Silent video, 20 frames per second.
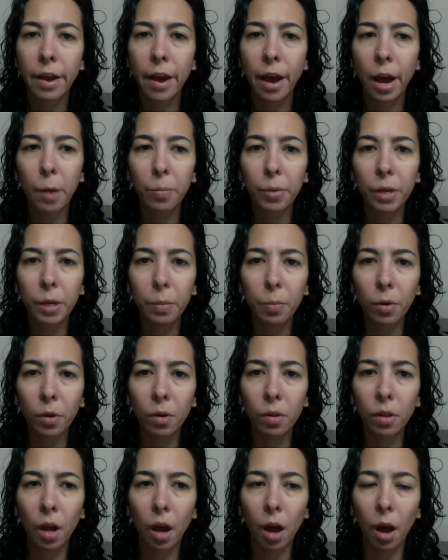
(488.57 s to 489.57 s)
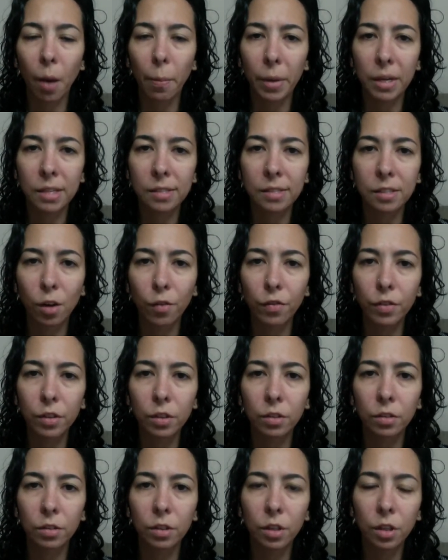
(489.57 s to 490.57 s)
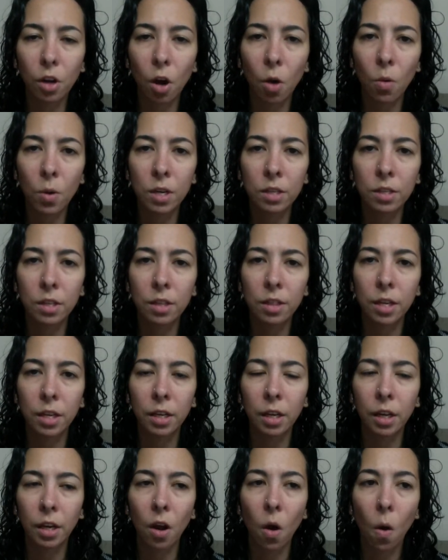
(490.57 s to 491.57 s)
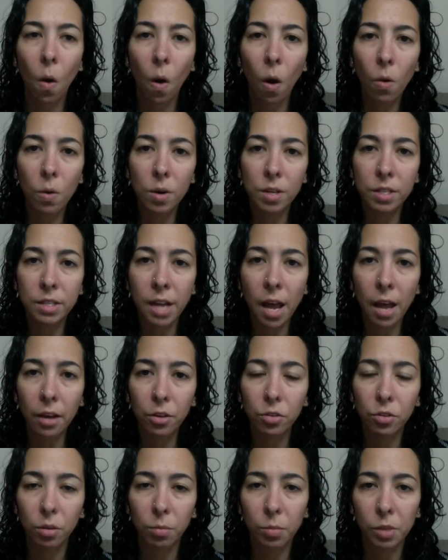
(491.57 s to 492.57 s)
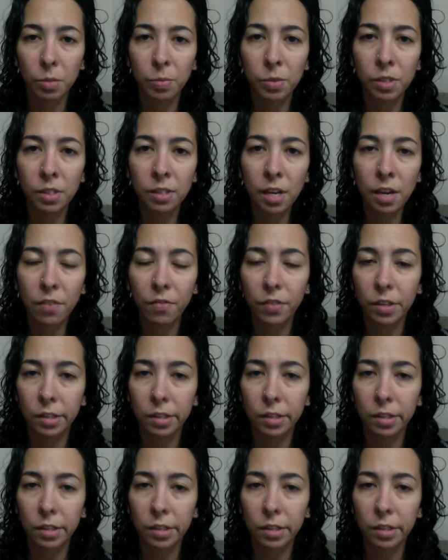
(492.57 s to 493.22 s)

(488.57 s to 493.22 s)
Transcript: And people, myself included, go into thinking, oh, it's natural, it must be safe.